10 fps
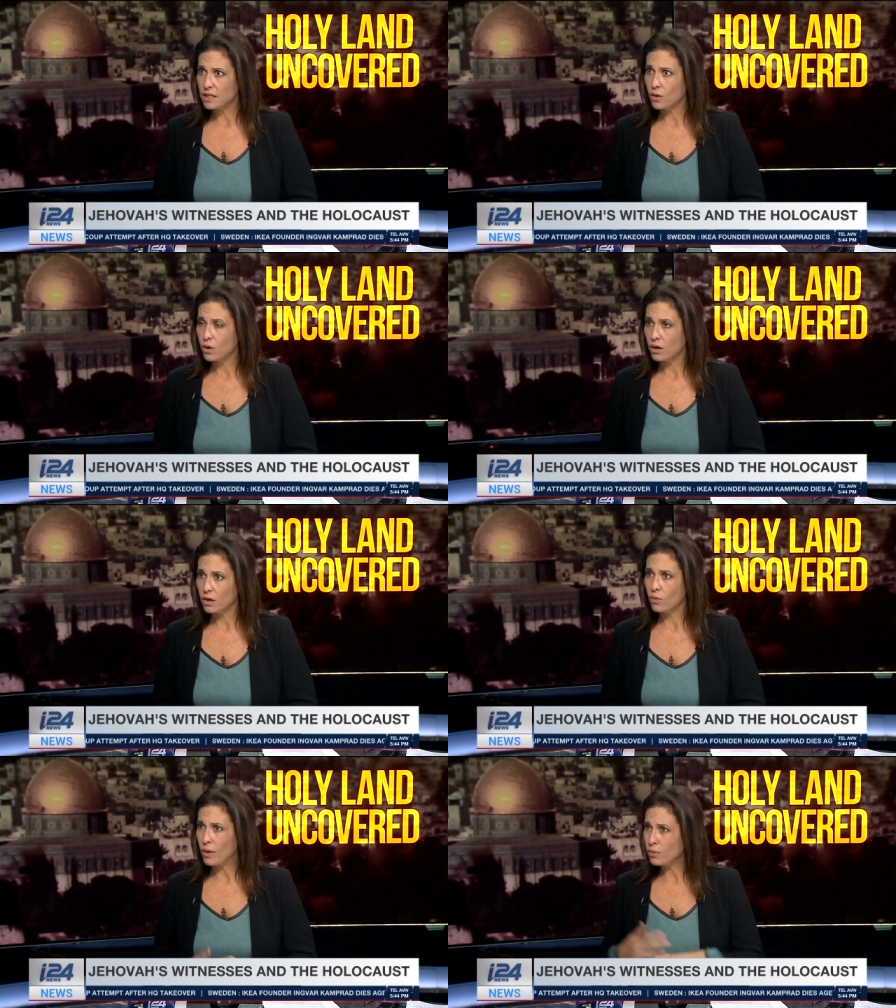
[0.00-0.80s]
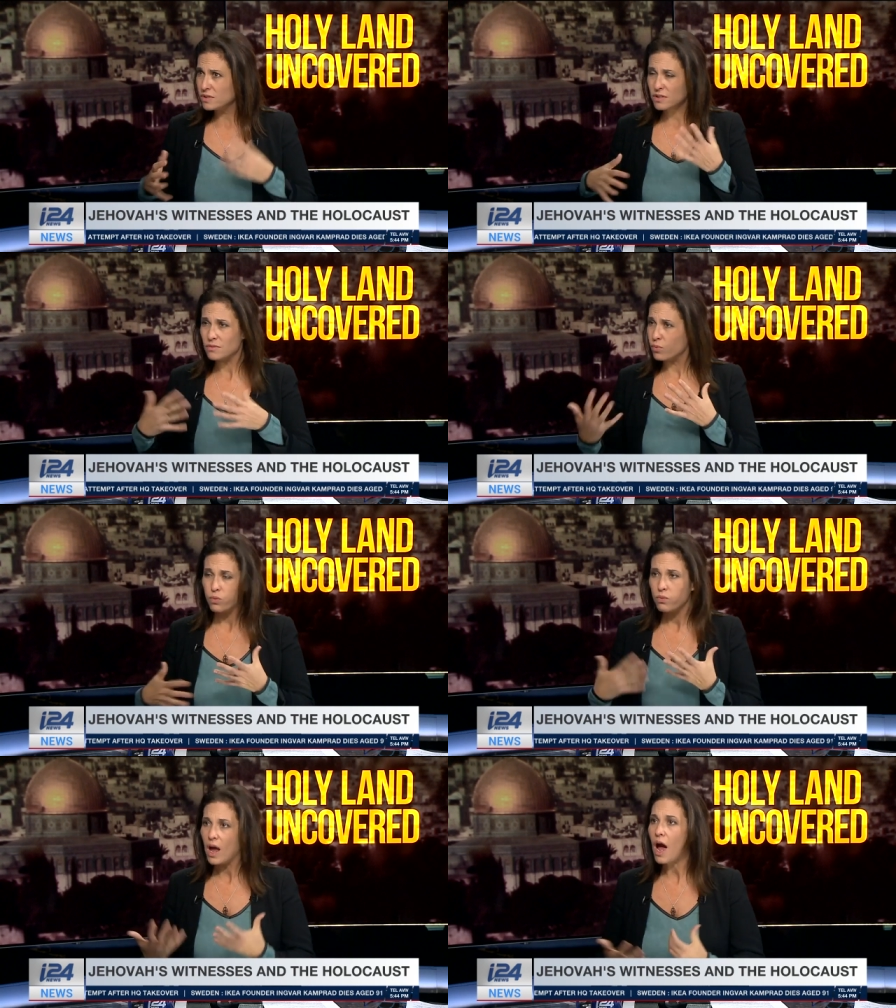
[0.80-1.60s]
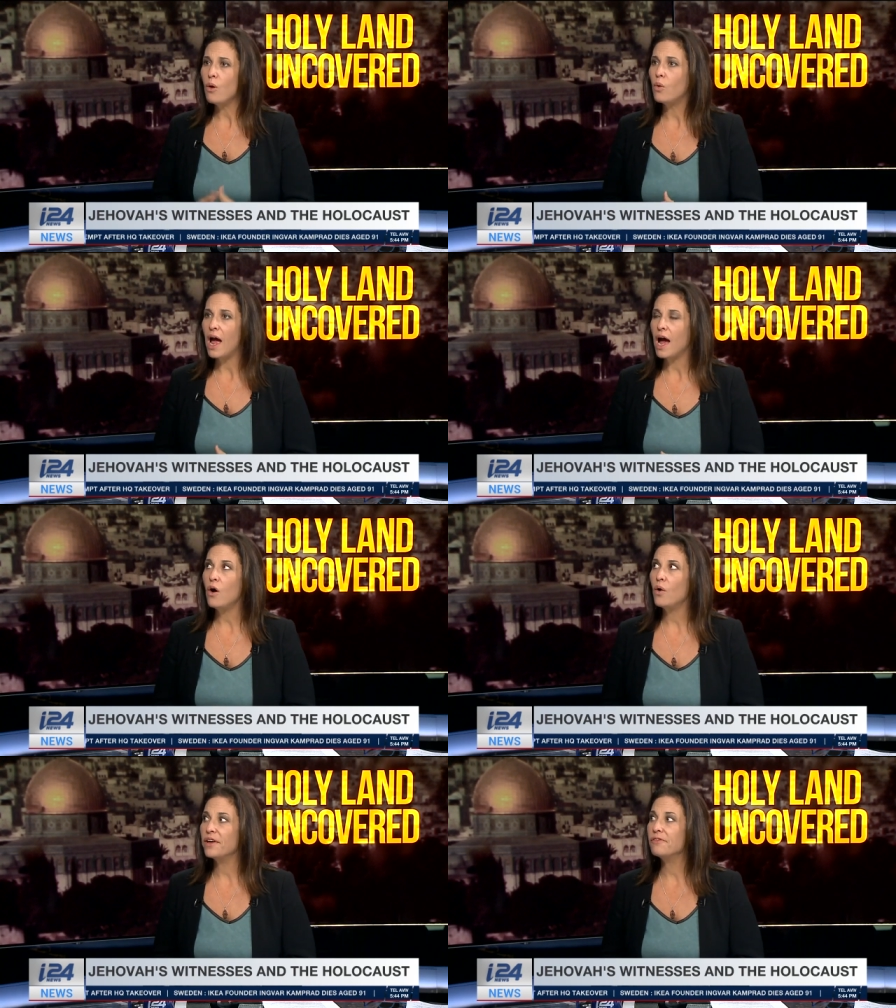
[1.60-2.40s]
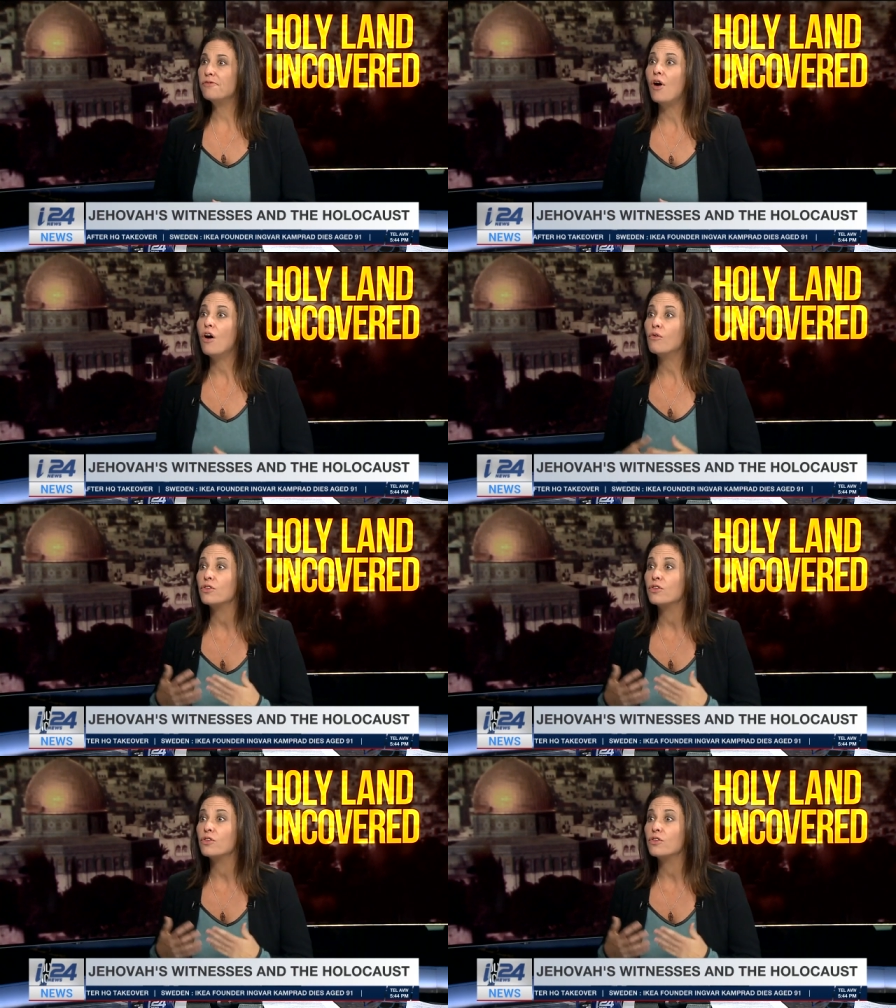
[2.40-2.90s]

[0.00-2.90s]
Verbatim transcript: There were what was how how involved